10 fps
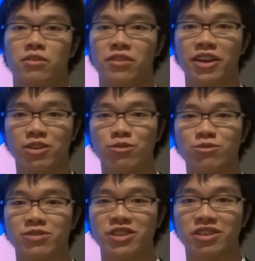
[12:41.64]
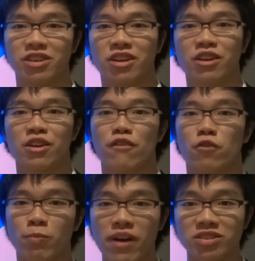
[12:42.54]
Thank you, Yuki.
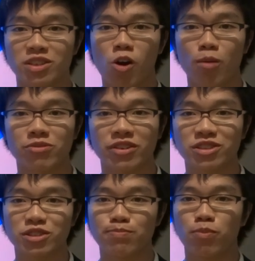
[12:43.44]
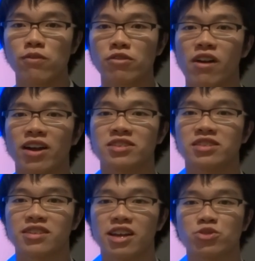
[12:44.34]
For banks and corporates, both
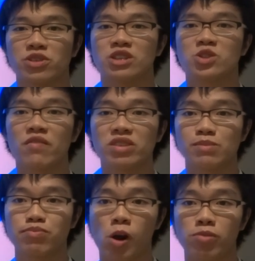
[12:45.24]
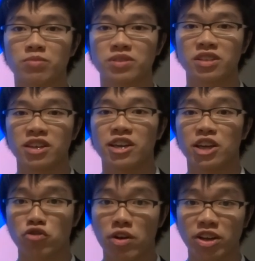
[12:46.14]
crises led to insolvency problems.
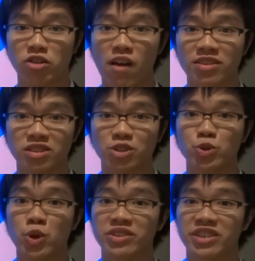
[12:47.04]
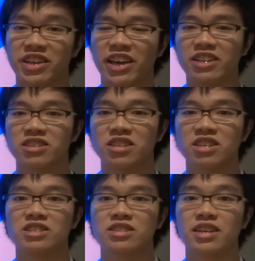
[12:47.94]
In credit crisis in 2008,
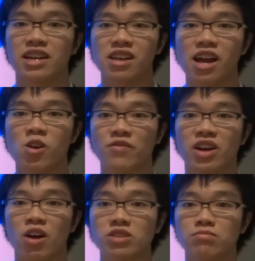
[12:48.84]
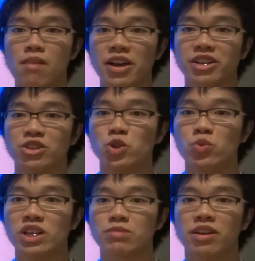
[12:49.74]
the decline of the housing market in
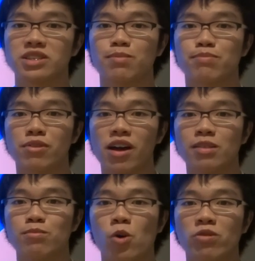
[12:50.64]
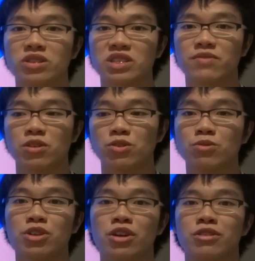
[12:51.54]
the US made subprime borrowers
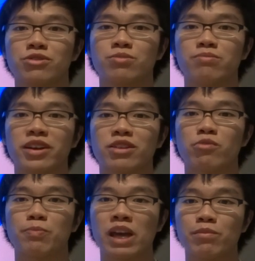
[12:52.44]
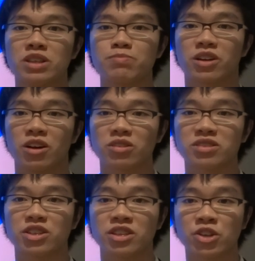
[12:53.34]
difficult to make repayments
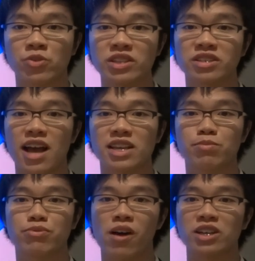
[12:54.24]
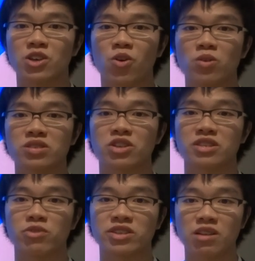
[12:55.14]
because the decrease in asset price caused
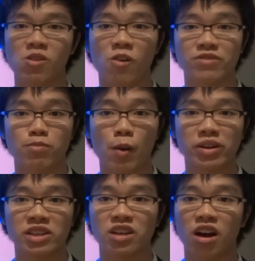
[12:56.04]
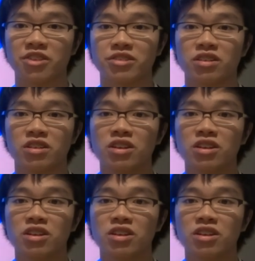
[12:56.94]
the resale of their properties harder.